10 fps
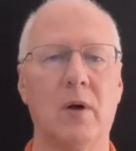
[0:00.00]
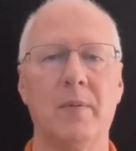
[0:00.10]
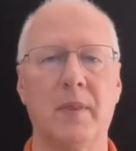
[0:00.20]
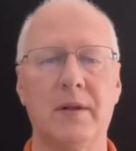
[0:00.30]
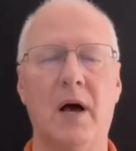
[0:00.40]

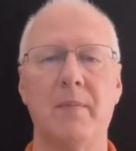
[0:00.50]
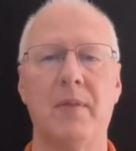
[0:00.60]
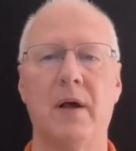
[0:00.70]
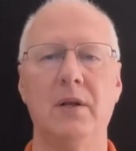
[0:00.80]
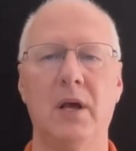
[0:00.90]
up at the top
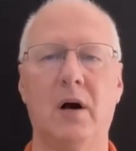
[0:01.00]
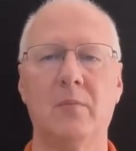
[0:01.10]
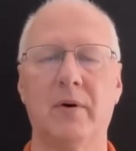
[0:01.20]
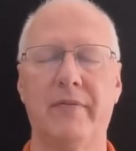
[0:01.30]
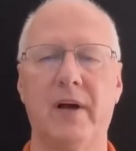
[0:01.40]
there
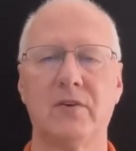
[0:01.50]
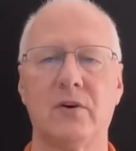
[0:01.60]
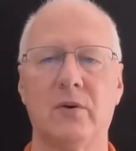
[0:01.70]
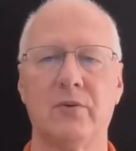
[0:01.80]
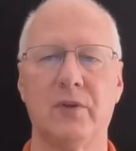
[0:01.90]
young
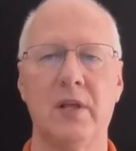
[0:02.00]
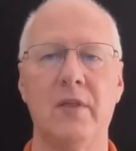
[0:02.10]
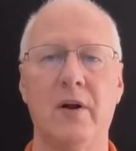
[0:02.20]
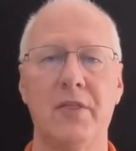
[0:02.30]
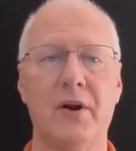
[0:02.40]
professionals in
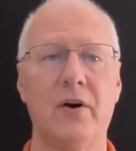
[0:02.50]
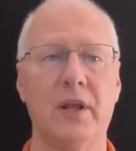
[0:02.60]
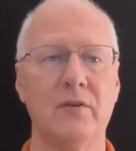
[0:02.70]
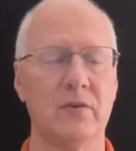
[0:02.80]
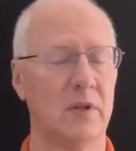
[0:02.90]
their
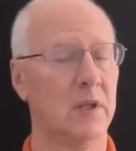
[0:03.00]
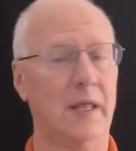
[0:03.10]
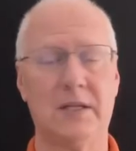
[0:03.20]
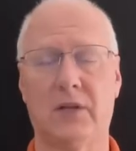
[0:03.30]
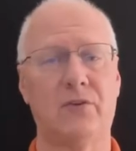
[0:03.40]
30s
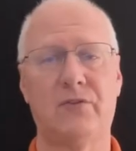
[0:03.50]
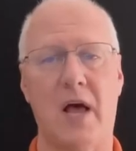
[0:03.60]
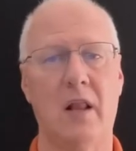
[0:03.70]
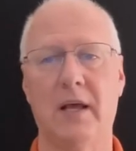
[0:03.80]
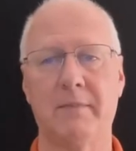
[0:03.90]
that doesn't
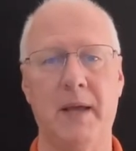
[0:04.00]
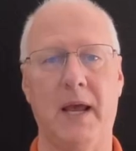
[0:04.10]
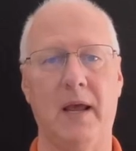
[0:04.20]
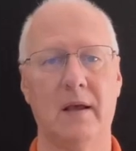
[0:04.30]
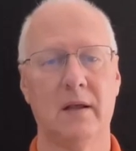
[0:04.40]
sound like
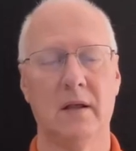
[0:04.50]
me